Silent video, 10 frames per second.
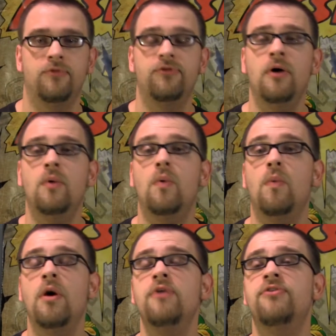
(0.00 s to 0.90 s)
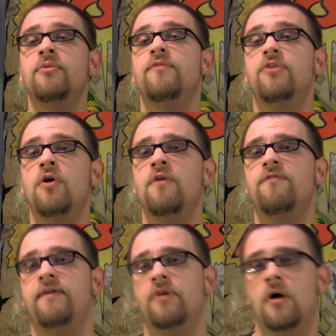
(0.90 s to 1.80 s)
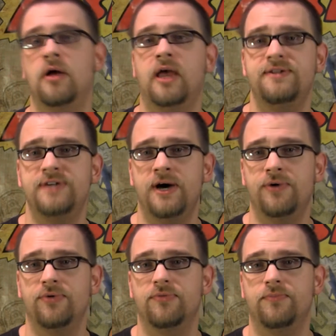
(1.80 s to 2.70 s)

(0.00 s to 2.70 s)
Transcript: So, what are some of your favorite arcade titles?